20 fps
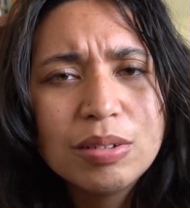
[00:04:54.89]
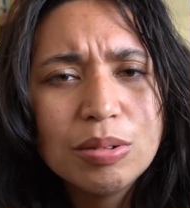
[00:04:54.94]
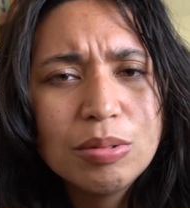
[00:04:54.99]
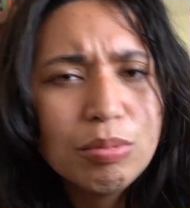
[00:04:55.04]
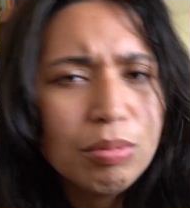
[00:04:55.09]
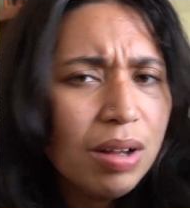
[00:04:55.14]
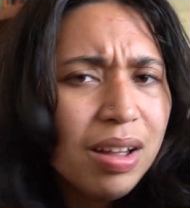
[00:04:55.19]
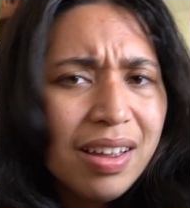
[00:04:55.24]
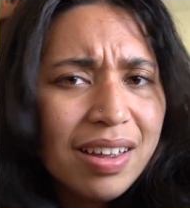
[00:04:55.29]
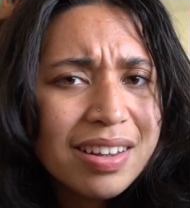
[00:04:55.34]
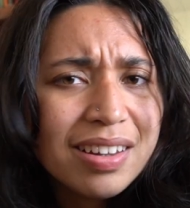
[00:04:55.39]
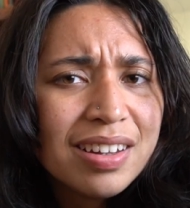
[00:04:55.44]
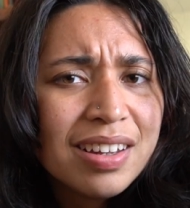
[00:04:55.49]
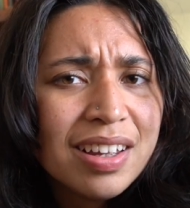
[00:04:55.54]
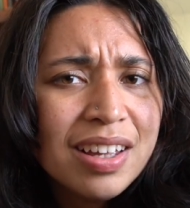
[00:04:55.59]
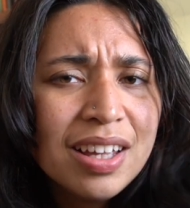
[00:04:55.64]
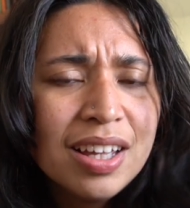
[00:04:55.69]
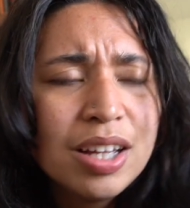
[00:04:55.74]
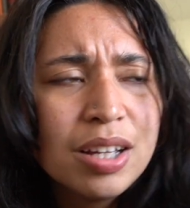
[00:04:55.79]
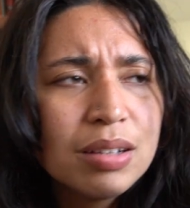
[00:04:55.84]
What?
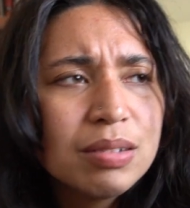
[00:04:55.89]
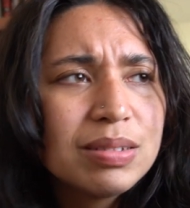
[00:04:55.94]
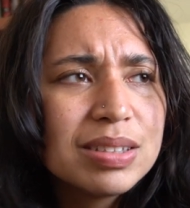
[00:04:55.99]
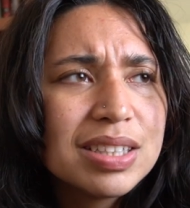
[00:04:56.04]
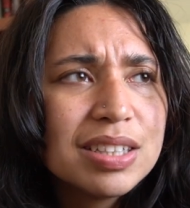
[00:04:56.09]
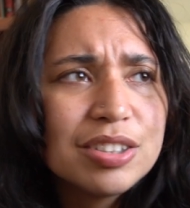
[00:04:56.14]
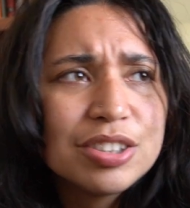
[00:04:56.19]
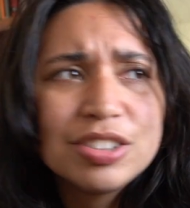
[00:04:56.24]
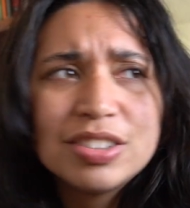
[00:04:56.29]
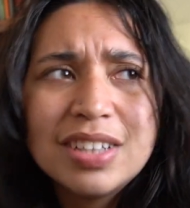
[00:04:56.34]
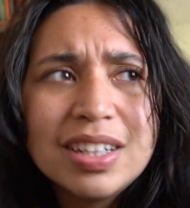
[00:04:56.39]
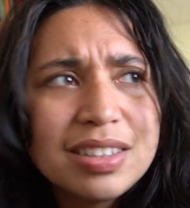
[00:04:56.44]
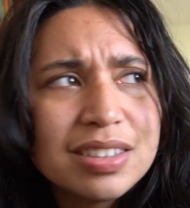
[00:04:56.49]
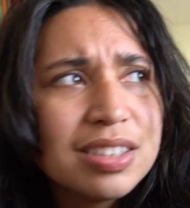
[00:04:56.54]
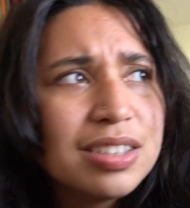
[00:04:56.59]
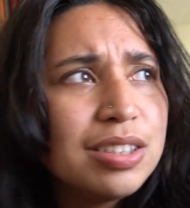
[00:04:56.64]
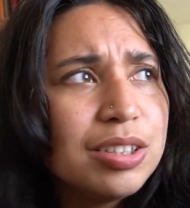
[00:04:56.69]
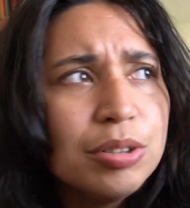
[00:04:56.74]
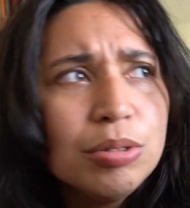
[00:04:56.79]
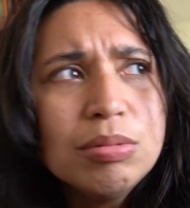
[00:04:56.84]
Was there shit to
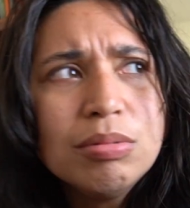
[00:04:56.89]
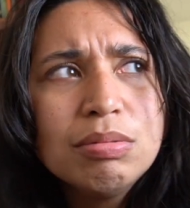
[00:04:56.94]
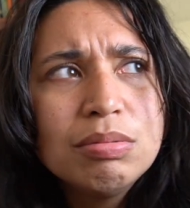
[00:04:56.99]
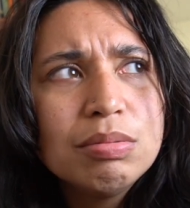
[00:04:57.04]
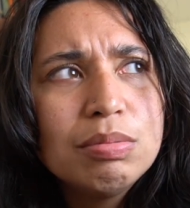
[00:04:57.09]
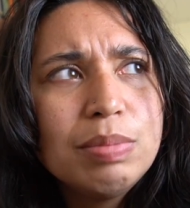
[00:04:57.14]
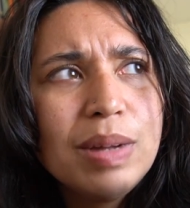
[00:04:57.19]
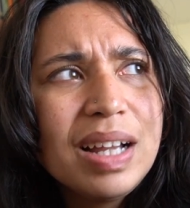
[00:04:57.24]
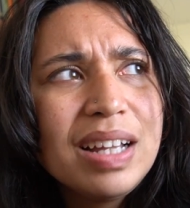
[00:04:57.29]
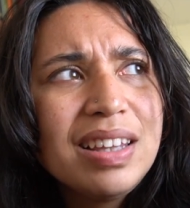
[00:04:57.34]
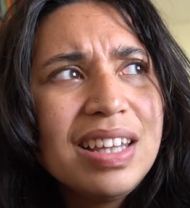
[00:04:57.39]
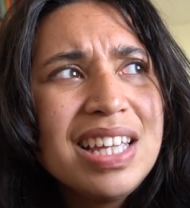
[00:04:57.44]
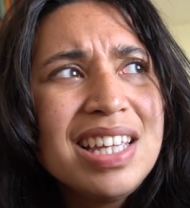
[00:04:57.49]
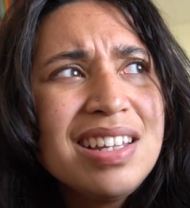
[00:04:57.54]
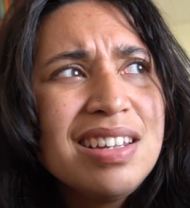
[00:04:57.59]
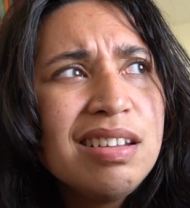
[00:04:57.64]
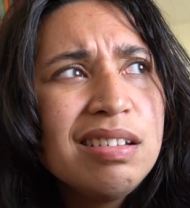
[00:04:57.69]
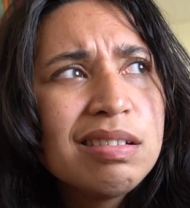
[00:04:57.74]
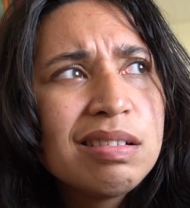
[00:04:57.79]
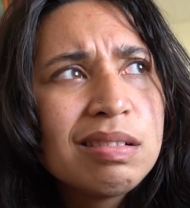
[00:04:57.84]
do back
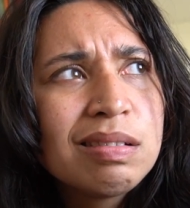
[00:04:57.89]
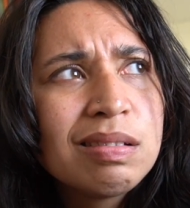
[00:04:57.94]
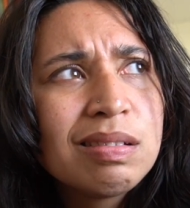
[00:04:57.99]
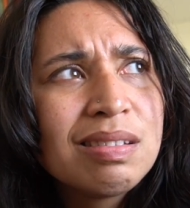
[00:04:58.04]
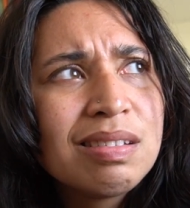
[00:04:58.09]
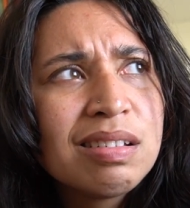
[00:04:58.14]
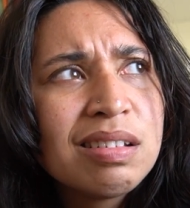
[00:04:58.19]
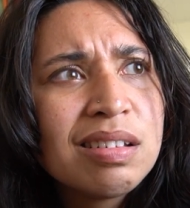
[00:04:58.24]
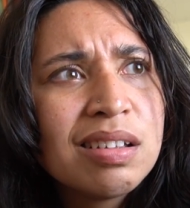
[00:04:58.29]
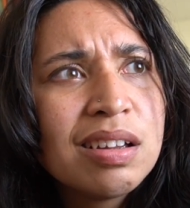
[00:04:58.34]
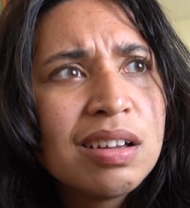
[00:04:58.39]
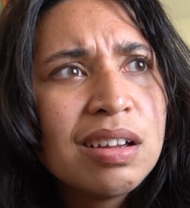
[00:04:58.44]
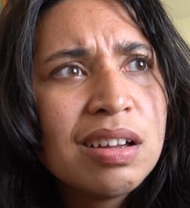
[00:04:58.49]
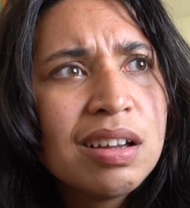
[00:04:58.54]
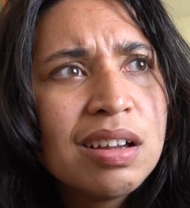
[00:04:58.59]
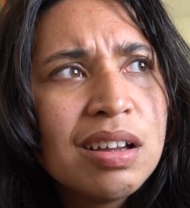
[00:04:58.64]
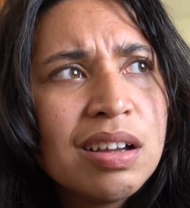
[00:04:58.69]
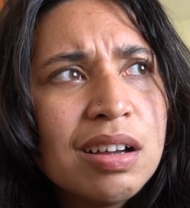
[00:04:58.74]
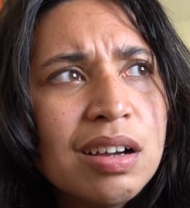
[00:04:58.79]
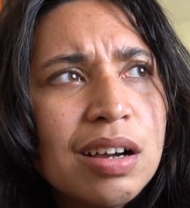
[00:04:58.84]
then?
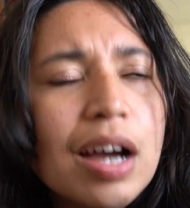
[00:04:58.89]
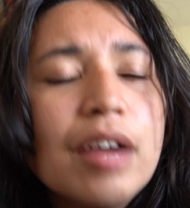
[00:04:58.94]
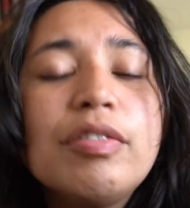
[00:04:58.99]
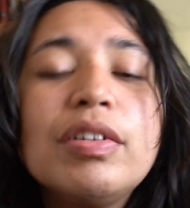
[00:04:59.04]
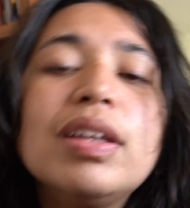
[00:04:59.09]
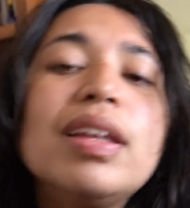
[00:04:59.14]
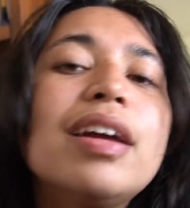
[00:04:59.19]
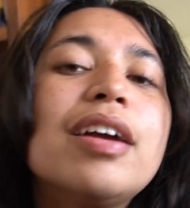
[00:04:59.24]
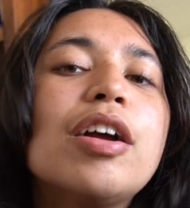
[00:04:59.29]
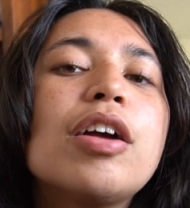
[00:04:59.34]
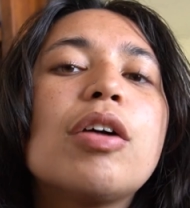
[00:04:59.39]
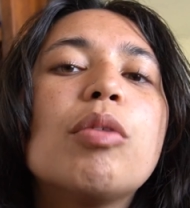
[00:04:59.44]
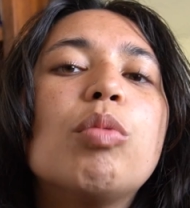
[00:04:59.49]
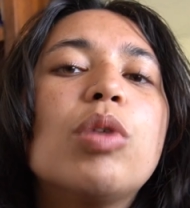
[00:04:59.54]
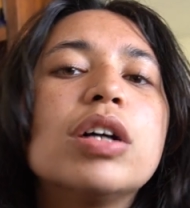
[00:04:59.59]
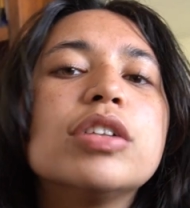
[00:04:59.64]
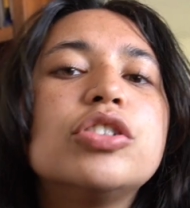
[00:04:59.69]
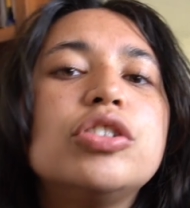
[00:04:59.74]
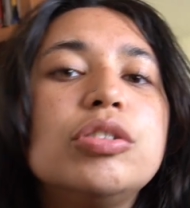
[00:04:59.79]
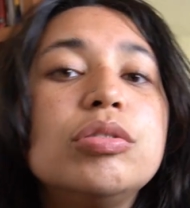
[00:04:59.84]
I feel like I could
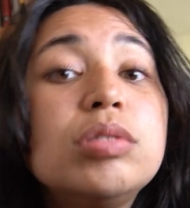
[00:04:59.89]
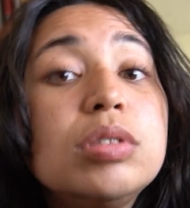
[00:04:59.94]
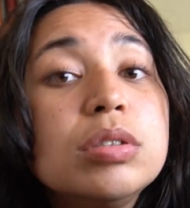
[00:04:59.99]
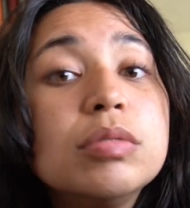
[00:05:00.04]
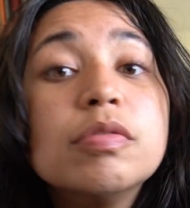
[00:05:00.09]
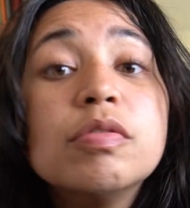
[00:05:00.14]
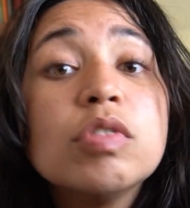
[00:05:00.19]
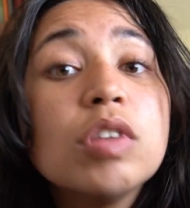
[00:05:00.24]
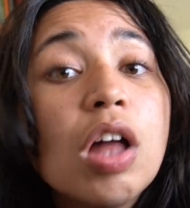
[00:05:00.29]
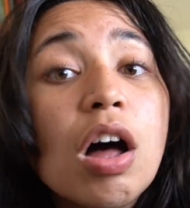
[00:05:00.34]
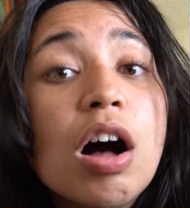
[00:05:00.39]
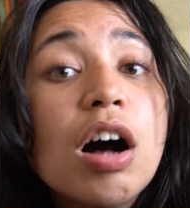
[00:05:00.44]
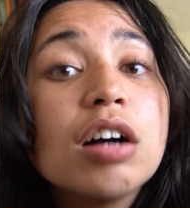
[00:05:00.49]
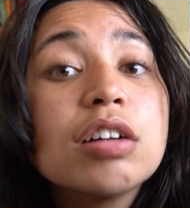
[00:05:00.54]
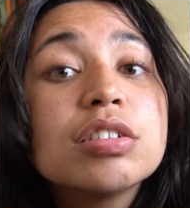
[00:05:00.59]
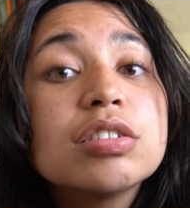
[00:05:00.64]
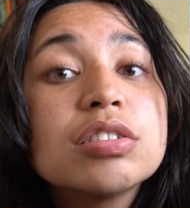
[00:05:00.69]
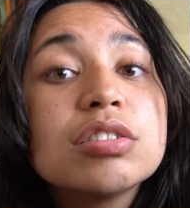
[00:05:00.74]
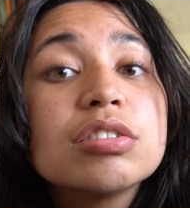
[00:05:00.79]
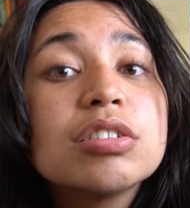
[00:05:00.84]
watch YouTube
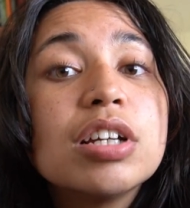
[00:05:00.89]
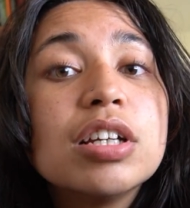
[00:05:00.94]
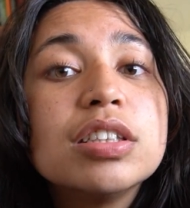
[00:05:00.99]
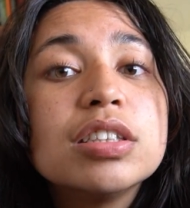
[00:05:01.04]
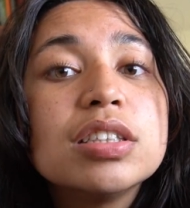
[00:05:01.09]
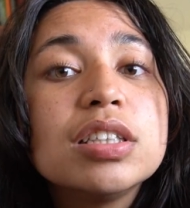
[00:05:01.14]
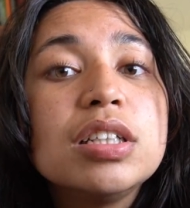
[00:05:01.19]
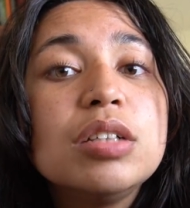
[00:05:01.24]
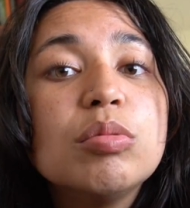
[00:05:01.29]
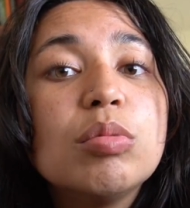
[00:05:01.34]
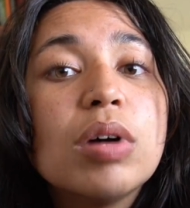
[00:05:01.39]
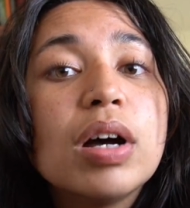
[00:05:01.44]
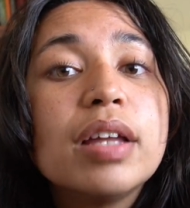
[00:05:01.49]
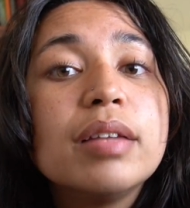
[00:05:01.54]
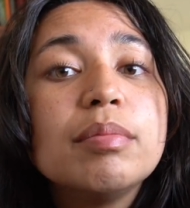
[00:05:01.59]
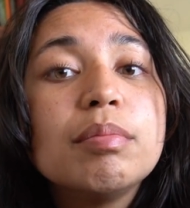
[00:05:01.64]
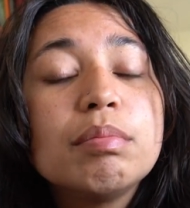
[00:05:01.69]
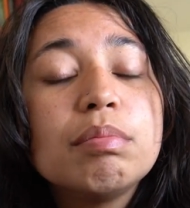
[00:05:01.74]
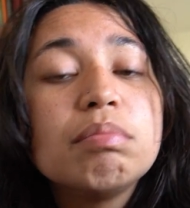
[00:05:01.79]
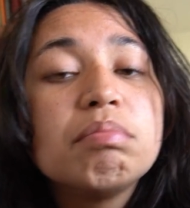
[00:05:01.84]
vlogs and see what
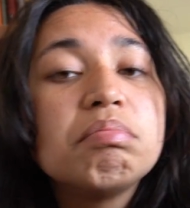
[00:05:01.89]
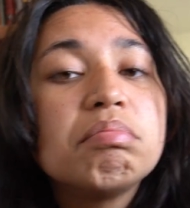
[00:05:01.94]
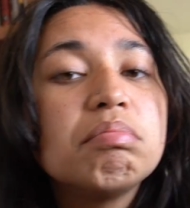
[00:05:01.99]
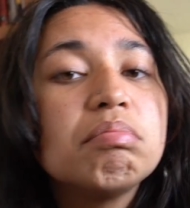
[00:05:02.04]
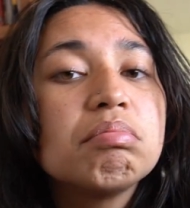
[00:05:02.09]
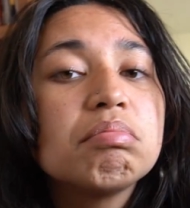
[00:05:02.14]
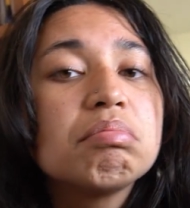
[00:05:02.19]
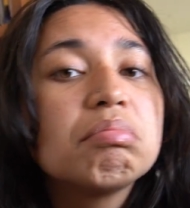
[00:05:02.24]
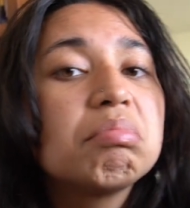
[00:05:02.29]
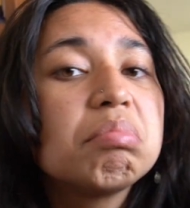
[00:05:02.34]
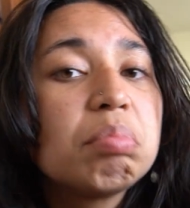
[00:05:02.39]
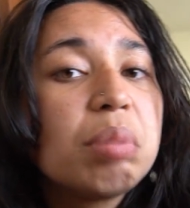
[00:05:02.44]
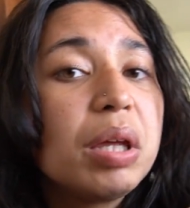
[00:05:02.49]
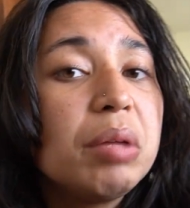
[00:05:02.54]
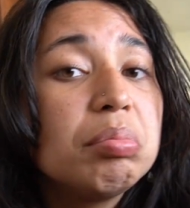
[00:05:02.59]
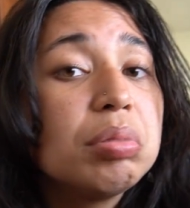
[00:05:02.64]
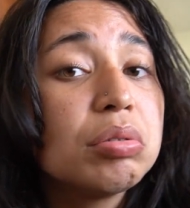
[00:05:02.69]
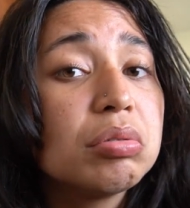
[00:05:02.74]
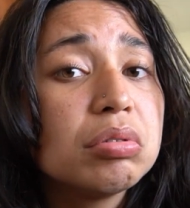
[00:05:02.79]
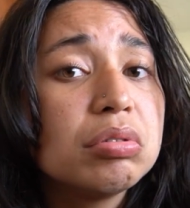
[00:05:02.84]

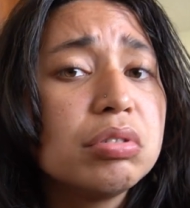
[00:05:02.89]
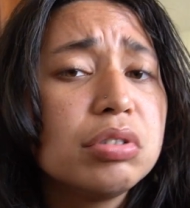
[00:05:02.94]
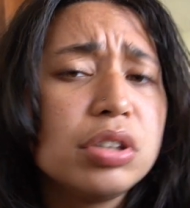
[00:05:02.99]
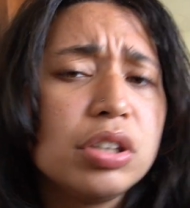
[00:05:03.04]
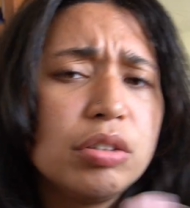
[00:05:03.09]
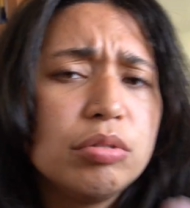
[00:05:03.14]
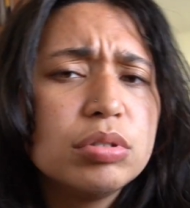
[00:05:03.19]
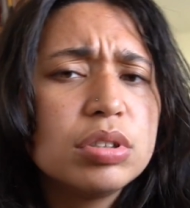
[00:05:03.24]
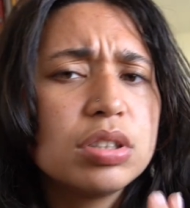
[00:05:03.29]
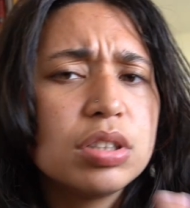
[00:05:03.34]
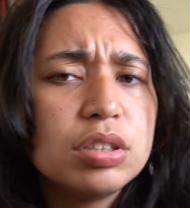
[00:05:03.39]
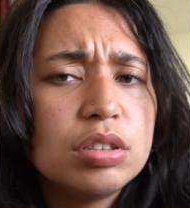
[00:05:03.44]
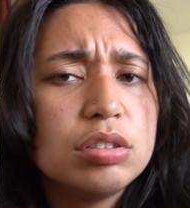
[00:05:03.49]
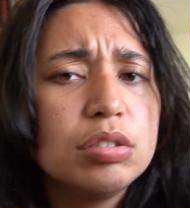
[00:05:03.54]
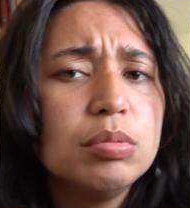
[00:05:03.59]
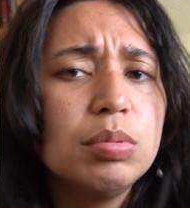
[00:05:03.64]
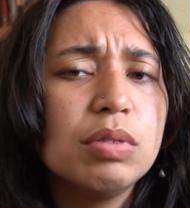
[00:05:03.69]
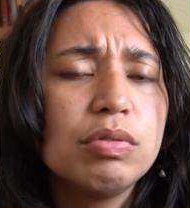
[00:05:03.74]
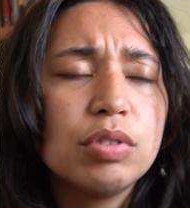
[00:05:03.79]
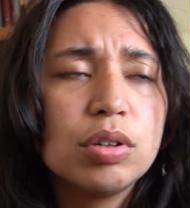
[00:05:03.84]
people used to do
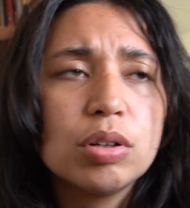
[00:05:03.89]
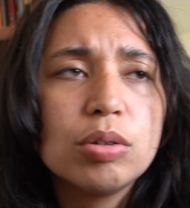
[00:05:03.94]
before